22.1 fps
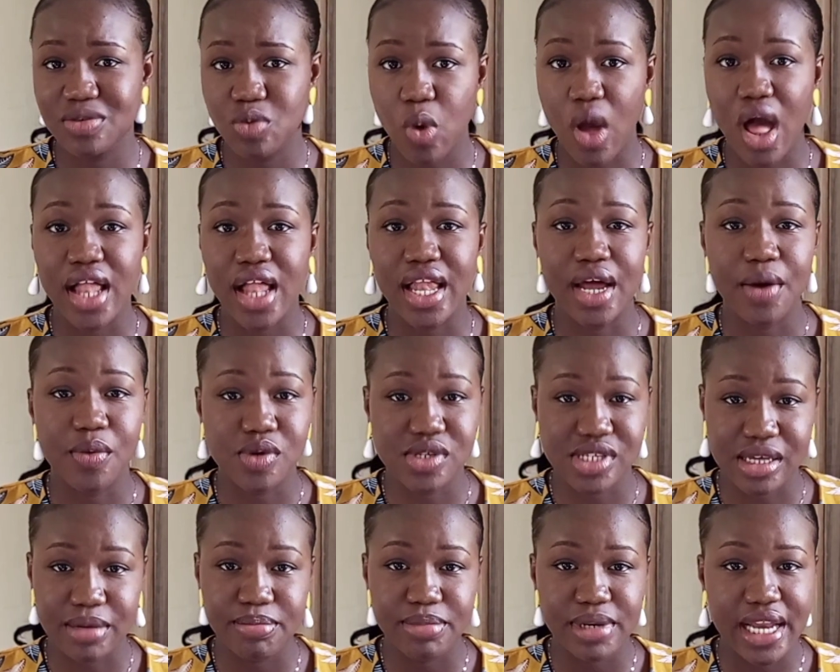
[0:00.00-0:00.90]
while I was
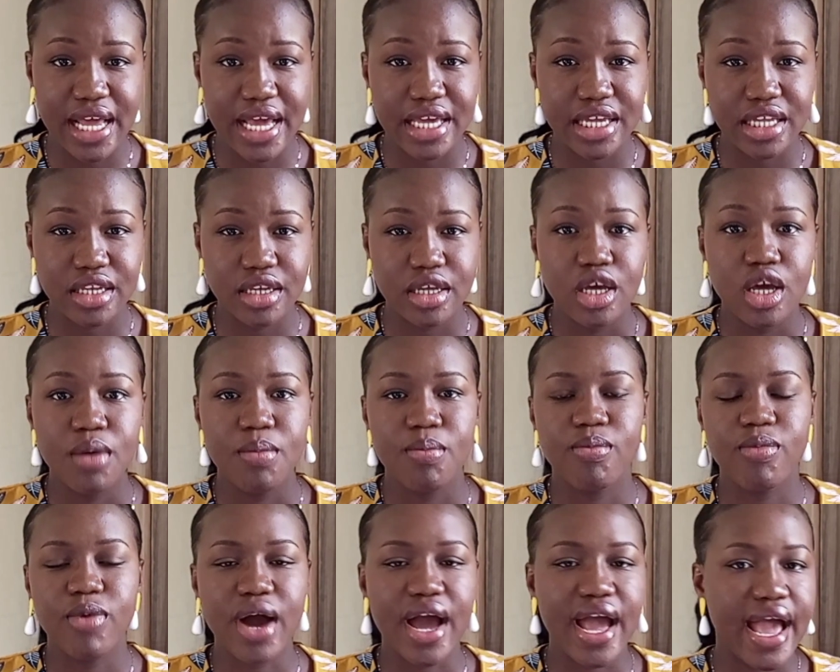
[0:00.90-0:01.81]
applying,
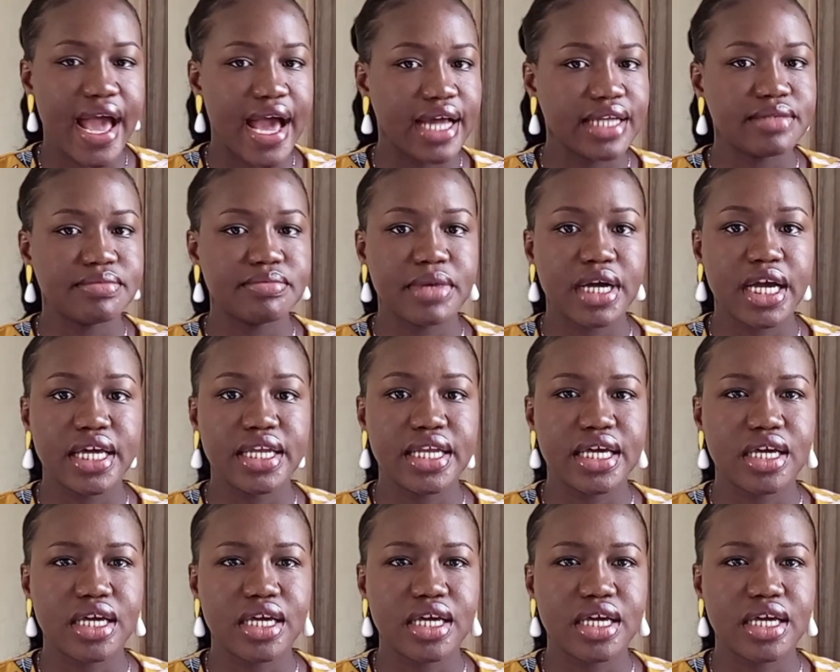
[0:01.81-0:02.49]
but I had mine.